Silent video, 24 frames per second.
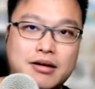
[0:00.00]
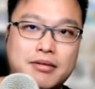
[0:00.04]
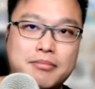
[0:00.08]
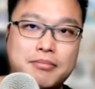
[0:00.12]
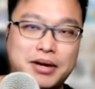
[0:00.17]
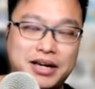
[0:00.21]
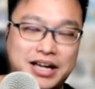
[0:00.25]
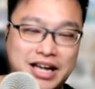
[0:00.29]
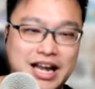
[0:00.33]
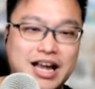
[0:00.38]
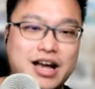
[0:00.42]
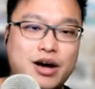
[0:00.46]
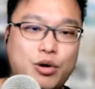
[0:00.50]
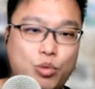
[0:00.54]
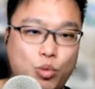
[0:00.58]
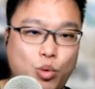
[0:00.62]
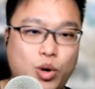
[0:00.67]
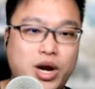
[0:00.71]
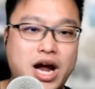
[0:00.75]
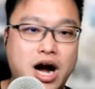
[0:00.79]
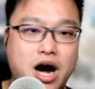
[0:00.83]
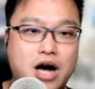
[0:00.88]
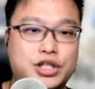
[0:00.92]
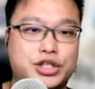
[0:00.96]
But here
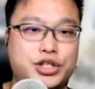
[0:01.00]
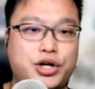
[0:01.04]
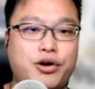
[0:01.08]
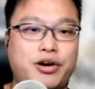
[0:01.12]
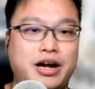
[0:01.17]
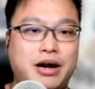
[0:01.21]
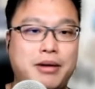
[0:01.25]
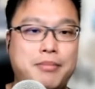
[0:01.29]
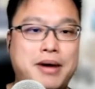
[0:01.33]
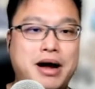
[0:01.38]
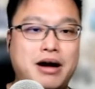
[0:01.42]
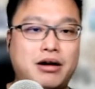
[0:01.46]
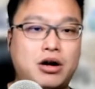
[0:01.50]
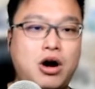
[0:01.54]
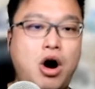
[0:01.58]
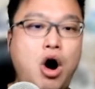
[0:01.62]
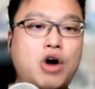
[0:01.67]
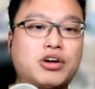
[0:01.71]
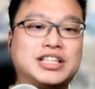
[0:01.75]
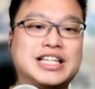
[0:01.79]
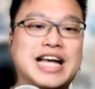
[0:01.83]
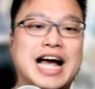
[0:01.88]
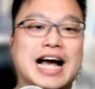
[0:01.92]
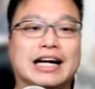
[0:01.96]
we are talking about
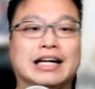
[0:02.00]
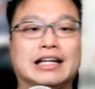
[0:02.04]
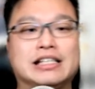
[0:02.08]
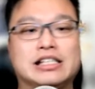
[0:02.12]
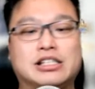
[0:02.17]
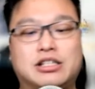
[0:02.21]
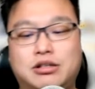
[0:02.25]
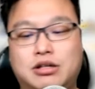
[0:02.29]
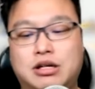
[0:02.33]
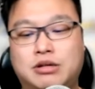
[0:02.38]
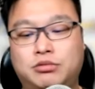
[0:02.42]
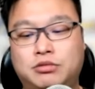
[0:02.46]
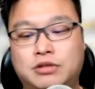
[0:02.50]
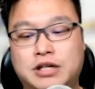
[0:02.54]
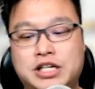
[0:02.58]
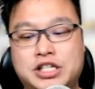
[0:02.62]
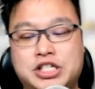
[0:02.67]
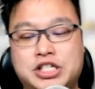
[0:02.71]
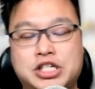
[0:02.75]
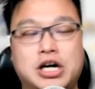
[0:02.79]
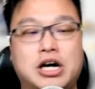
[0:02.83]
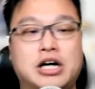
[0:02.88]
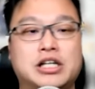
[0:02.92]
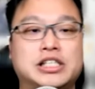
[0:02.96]
contactless
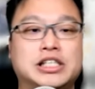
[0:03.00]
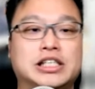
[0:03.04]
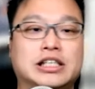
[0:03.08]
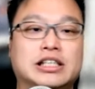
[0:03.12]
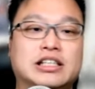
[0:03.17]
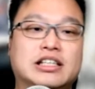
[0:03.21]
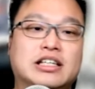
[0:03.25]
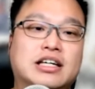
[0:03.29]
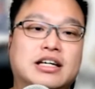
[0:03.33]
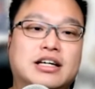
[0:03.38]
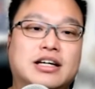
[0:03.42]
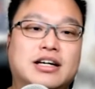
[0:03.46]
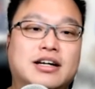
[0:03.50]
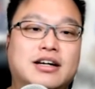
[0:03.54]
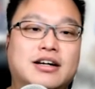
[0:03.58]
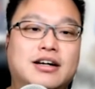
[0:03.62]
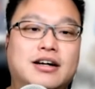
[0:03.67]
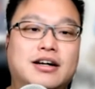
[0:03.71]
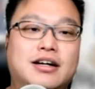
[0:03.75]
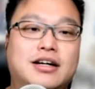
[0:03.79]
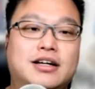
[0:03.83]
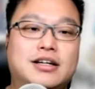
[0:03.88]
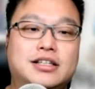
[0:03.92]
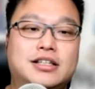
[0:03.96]
recharging.
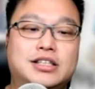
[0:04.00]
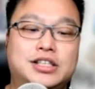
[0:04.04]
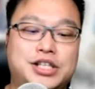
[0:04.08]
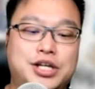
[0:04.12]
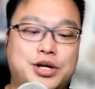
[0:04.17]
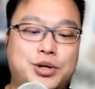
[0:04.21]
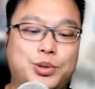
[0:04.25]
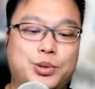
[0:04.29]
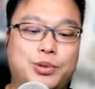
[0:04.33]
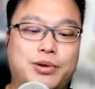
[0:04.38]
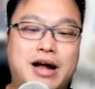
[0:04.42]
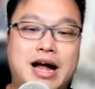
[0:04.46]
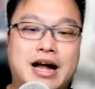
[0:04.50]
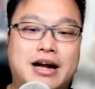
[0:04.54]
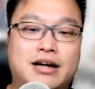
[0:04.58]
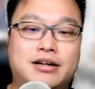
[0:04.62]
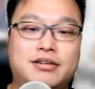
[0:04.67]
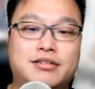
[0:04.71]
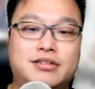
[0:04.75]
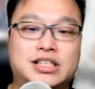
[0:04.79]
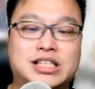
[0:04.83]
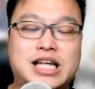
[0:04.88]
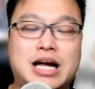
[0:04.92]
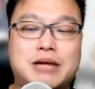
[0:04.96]
So,
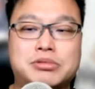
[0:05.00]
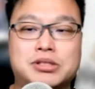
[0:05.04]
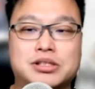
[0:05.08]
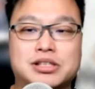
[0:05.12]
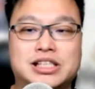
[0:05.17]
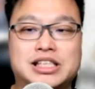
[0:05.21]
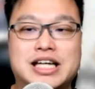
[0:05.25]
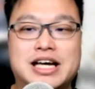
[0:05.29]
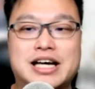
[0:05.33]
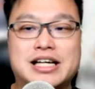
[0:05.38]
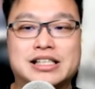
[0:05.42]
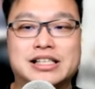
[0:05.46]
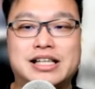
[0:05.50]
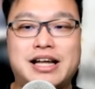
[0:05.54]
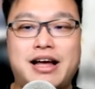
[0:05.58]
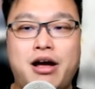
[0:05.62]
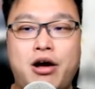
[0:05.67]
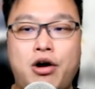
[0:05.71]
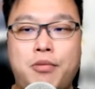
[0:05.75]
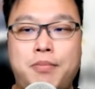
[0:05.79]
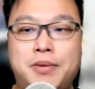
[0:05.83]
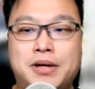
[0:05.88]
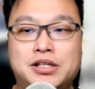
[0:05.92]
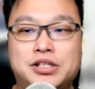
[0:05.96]
and Samsung says they're
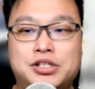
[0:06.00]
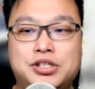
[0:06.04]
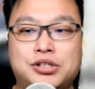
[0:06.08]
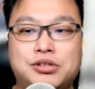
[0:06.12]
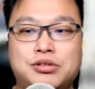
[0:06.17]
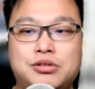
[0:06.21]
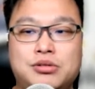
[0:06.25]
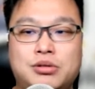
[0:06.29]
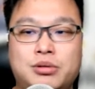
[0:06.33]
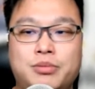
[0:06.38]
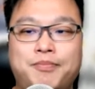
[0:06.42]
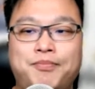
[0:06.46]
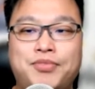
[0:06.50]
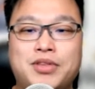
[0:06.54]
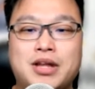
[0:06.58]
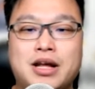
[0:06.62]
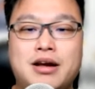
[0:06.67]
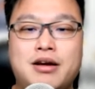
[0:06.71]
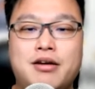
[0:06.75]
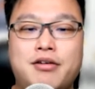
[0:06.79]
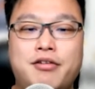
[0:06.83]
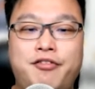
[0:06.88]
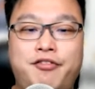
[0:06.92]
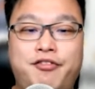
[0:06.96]
hoping to
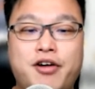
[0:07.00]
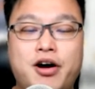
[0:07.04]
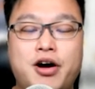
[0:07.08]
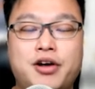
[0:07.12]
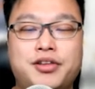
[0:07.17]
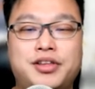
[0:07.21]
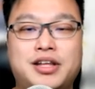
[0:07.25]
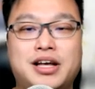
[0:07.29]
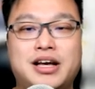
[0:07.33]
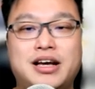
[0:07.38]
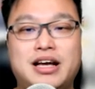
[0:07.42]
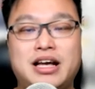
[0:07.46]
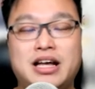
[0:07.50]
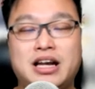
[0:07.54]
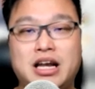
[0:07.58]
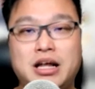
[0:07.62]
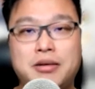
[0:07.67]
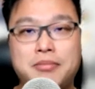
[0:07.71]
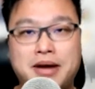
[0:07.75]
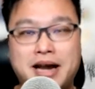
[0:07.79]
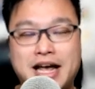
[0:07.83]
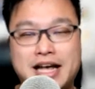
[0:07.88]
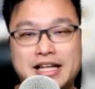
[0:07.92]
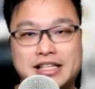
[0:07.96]
further
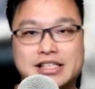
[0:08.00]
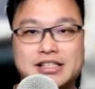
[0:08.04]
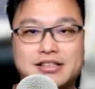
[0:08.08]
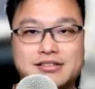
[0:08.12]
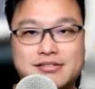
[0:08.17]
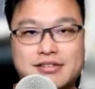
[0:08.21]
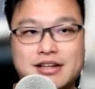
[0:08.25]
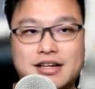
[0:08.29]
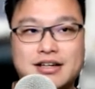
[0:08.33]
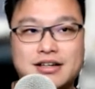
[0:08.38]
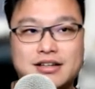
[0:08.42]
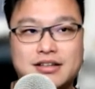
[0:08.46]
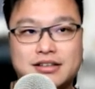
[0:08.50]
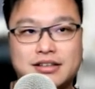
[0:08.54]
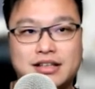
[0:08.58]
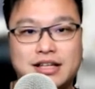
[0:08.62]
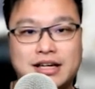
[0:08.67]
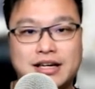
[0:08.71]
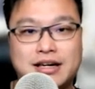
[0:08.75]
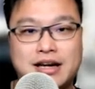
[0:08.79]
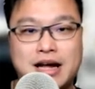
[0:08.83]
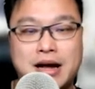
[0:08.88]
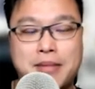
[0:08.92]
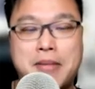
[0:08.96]
eliminate
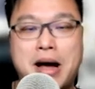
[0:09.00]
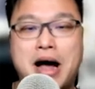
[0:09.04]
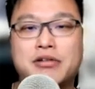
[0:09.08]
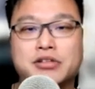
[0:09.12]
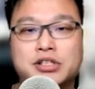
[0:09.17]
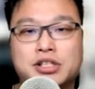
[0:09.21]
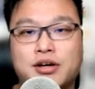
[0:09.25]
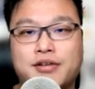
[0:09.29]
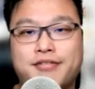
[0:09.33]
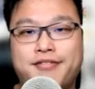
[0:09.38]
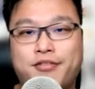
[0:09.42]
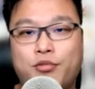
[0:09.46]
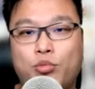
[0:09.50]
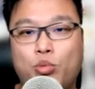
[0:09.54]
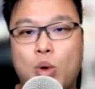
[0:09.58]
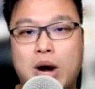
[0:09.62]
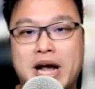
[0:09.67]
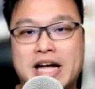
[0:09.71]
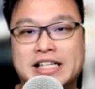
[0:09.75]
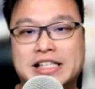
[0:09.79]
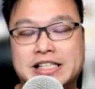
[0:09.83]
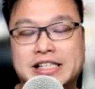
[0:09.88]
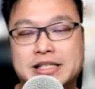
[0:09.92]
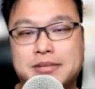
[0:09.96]
the amount of
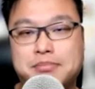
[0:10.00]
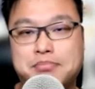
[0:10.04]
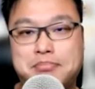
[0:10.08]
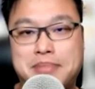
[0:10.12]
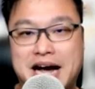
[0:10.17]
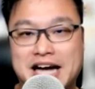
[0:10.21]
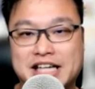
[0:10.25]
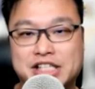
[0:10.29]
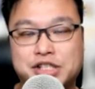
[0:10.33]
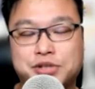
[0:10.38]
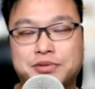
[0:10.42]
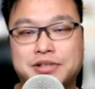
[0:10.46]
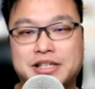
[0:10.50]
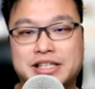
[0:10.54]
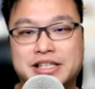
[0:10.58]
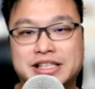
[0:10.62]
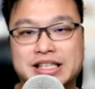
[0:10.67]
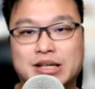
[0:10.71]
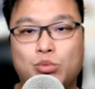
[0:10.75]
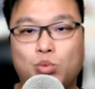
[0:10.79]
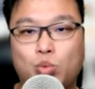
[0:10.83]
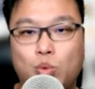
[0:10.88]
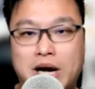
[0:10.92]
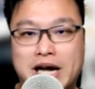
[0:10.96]
waste batteries
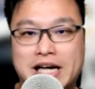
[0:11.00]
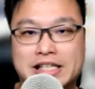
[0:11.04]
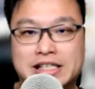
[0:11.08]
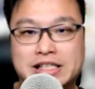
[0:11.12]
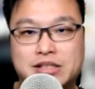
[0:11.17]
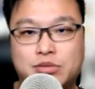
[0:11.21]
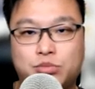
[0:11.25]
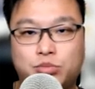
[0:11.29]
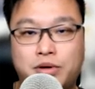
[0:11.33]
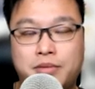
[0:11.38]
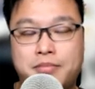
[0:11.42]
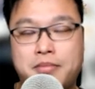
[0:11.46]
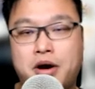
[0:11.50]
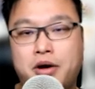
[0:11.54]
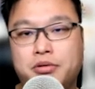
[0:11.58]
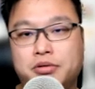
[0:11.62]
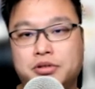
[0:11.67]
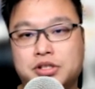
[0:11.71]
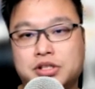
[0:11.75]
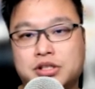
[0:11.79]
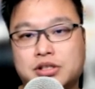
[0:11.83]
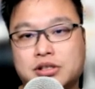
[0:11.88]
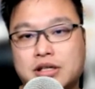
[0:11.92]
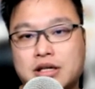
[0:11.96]
and waste
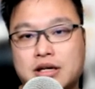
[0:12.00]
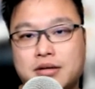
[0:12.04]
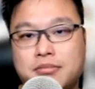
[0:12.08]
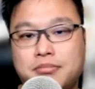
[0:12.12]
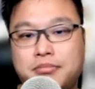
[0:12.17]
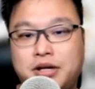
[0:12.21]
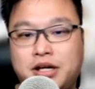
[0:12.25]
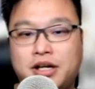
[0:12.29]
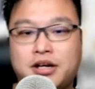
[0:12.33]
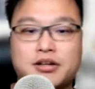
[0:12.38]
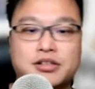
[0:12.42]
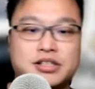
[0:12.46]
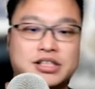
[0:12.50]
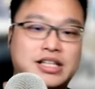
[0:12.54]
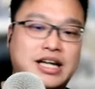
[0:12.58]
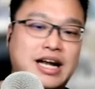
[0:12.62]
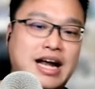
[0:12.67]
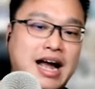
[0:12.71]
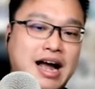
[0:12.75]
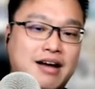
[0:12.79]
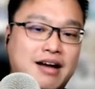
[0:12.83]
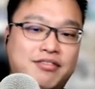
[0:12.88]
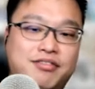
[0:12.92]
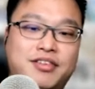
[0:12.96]
remotes because they
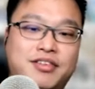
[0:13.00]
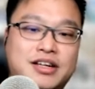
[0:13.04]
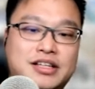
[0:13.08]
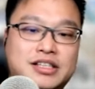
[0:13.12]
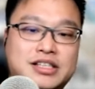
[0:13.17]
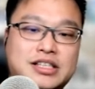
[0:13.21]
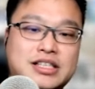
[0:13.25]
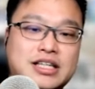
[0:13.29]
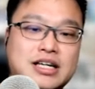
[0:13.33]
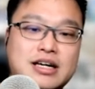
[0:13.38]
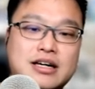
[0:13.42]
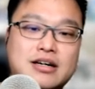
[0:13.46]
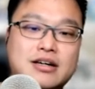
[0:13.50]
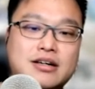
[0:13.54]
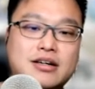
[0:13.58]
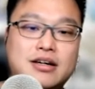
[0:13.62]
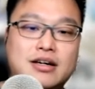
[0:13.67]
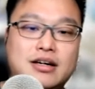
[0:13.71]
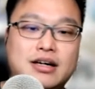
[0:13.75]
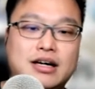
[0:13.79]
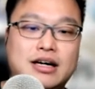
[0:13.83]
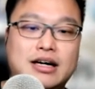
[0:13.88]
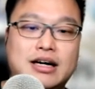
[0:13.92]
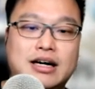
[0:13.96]
have this
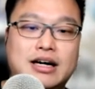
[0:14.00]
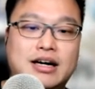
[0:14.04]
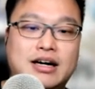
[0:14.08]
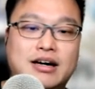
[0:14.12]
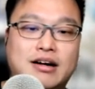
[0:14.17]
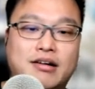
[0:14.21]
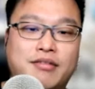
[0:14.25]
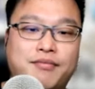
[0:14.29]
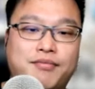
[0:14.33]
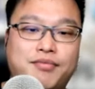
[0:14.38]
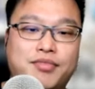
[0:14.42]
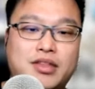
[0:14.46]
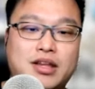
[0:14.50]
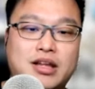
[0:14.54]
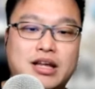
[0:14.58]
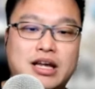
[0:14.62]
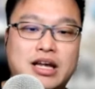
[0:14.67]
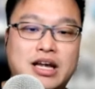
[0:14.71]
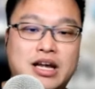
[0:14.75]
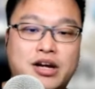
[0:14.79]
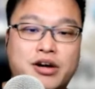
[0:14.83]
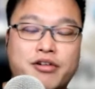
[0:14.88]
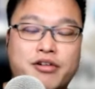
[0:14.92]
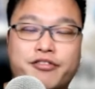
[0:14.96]

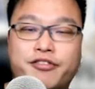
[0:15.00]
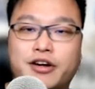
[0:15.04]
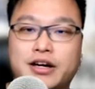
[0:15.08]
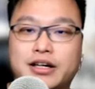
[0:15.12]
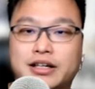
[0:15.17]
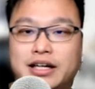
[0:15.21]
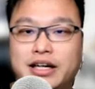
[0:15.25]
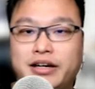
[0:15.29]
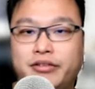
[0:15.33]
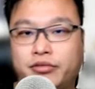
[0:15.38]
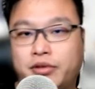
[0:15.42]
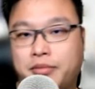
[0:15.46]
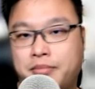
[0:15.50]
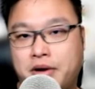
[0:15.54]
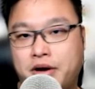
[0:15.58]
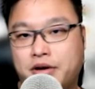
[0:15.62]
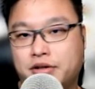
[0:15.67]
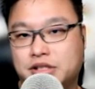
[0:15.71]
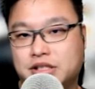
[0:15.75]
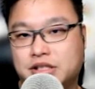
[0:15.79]
eco-friendly remote.